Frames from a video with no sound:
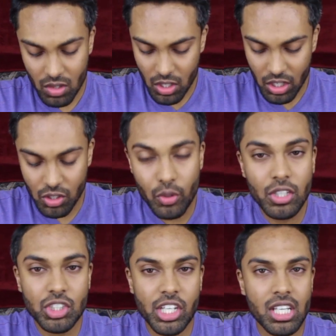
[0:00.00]
the
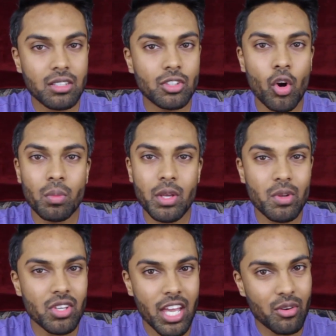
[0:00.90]
grilled chicken, normally
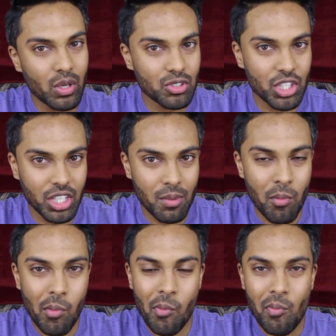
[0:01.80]
when you get grilled
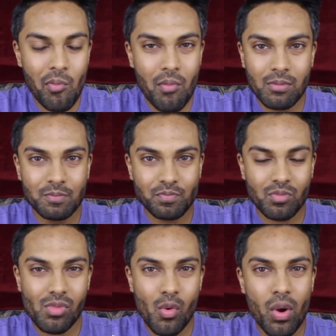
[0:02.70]
chicken,
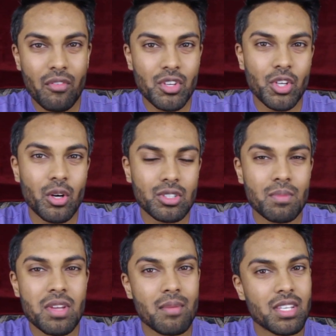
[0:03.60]
wherever you go,
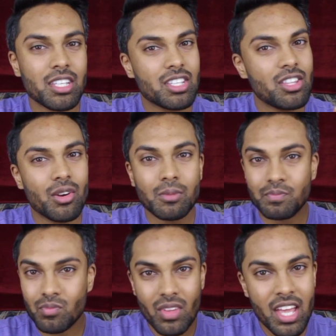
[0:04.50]
sometimes it's
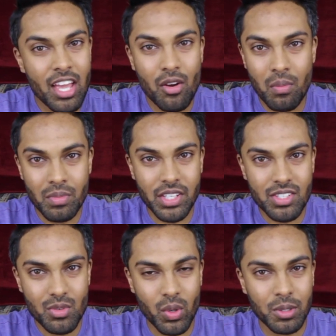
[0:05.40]
either hit or
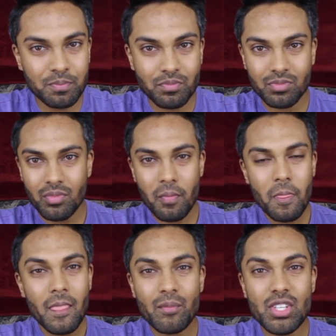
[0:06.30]
miss, where
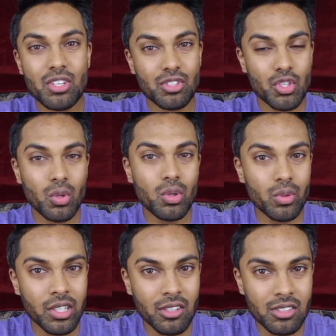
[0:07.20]
it's either too
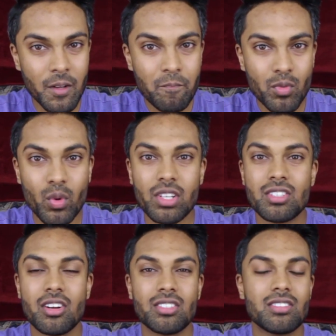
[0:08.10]
grilled, where it
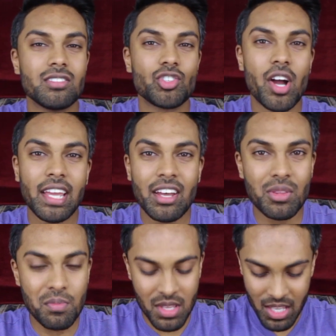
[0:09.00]
starts drying
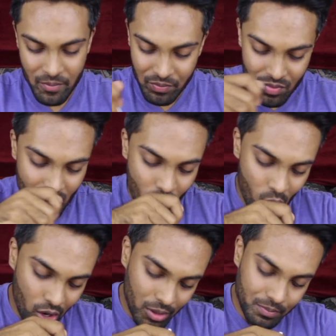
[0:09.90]
out the meat,
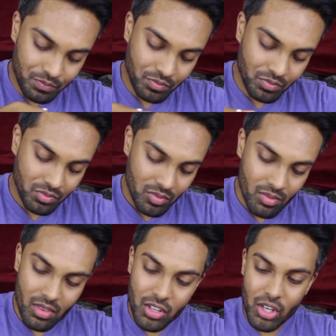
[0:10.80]
or,
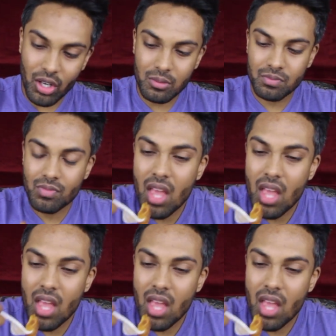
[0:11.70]
you know,